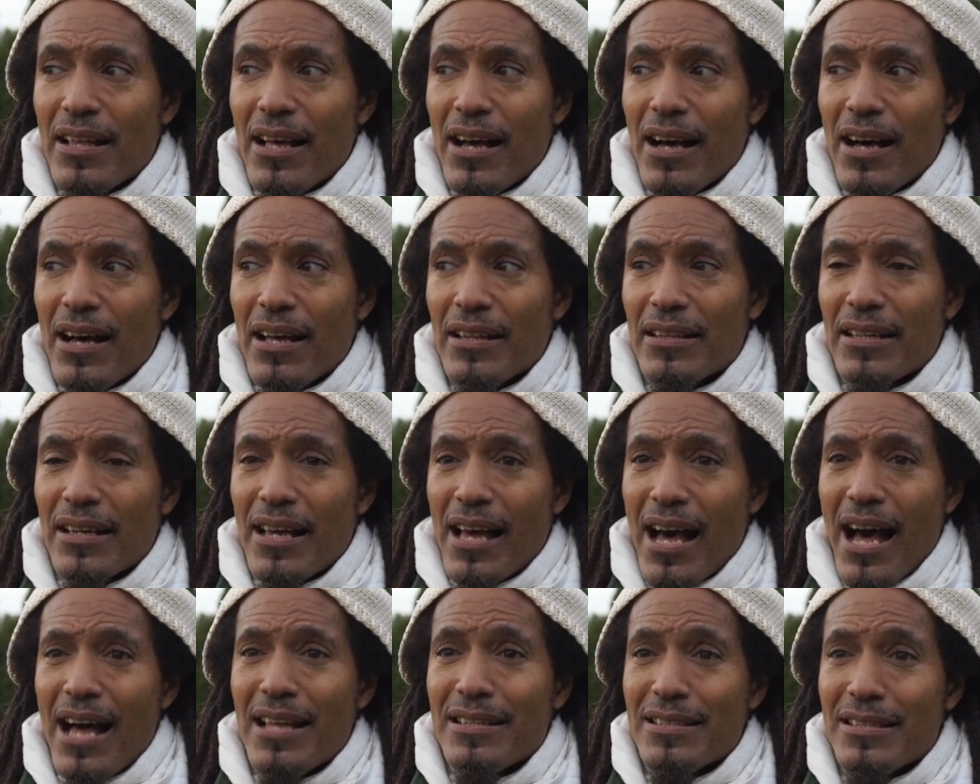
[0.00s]
uh, the
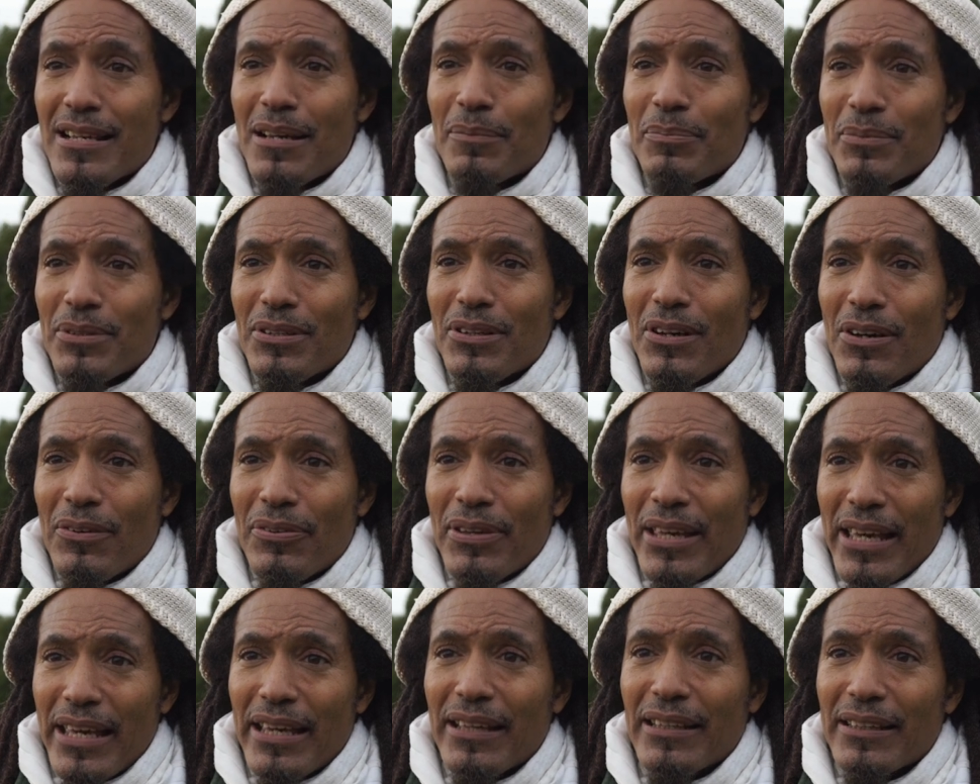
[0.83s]
concept of
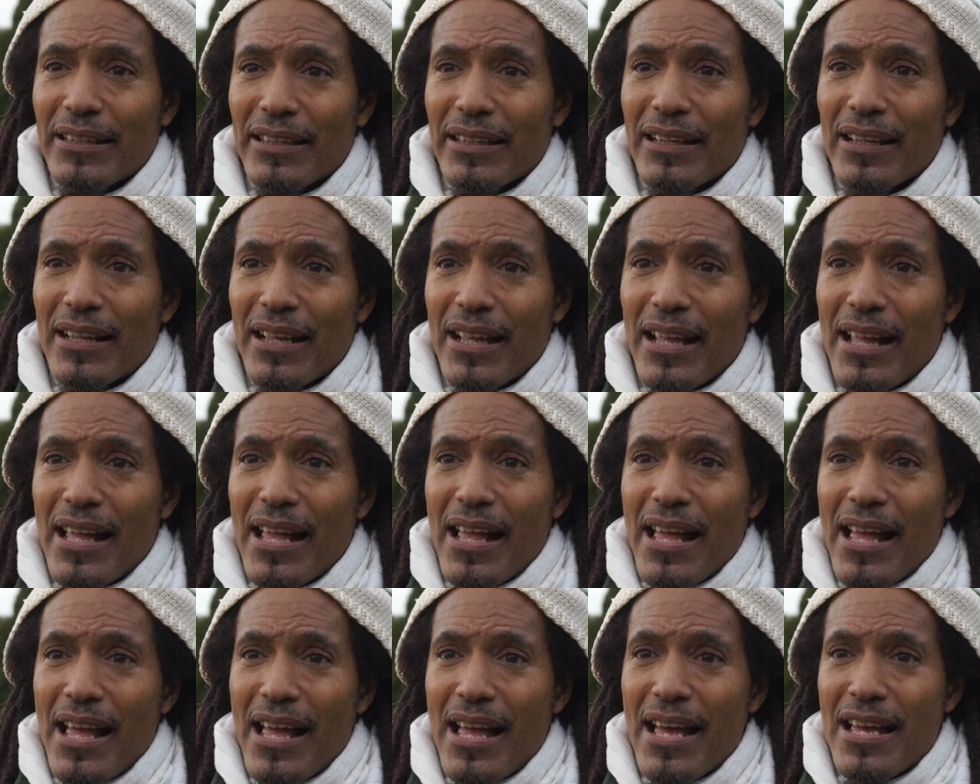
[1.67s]
healing
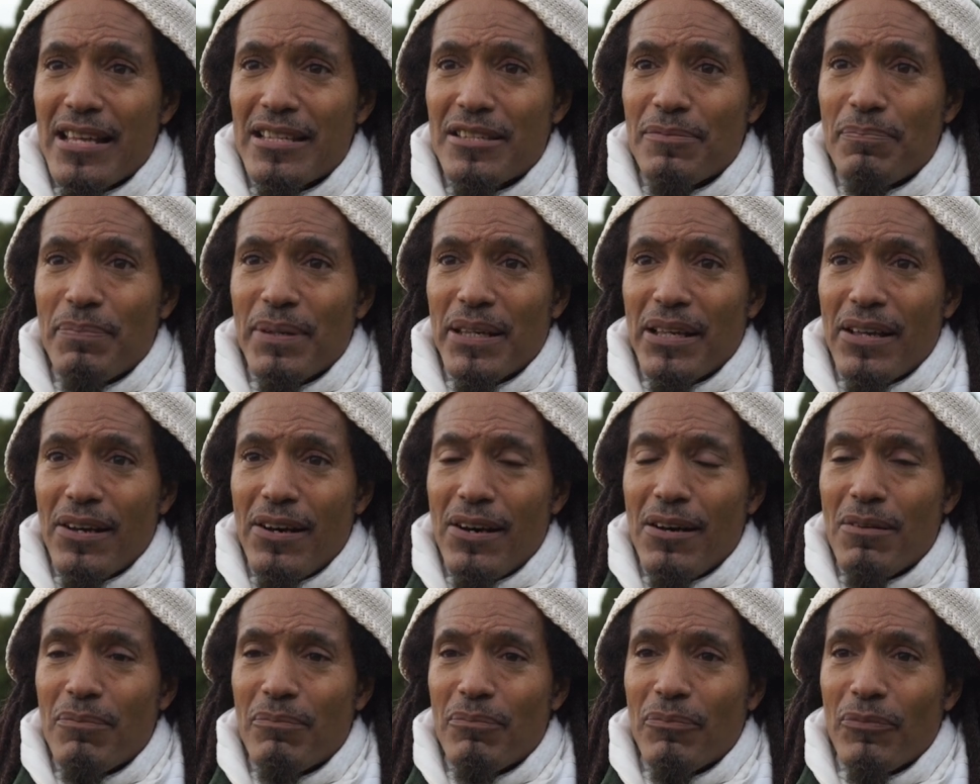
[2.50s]
has
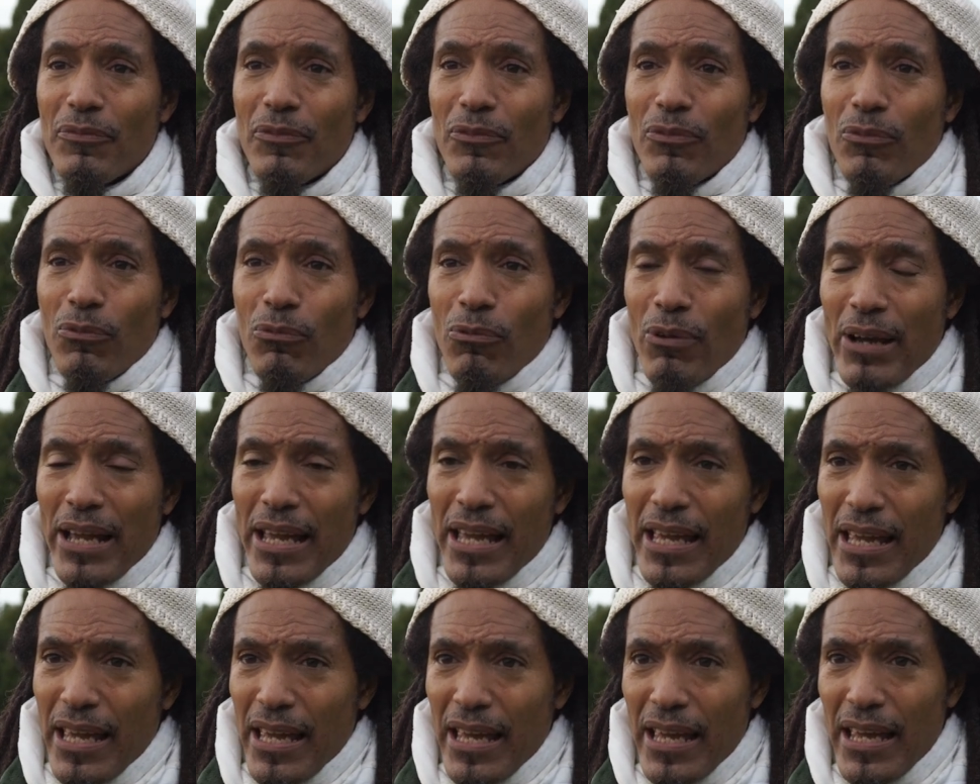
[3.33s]
become
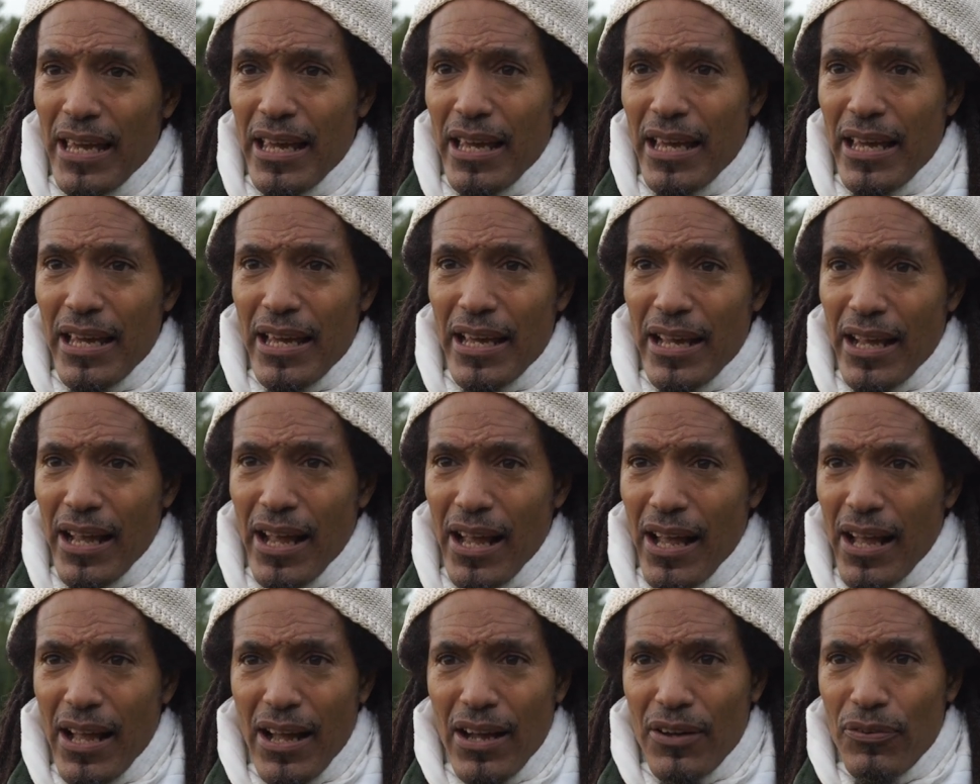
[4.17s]
way
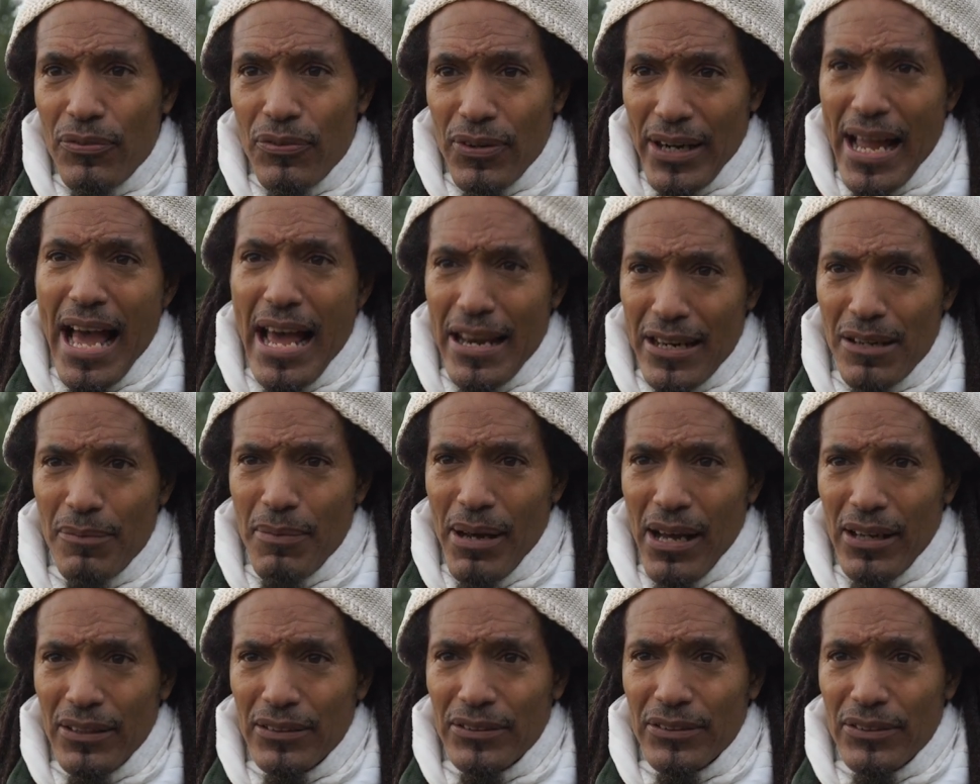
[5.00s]
forgotten
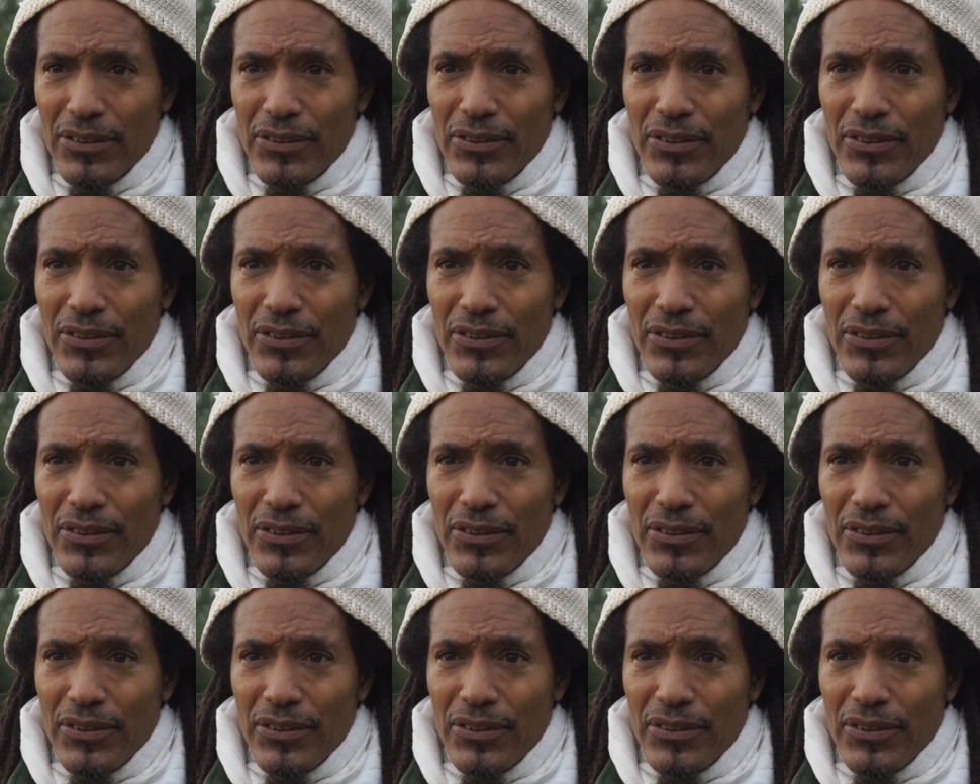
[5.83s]
about,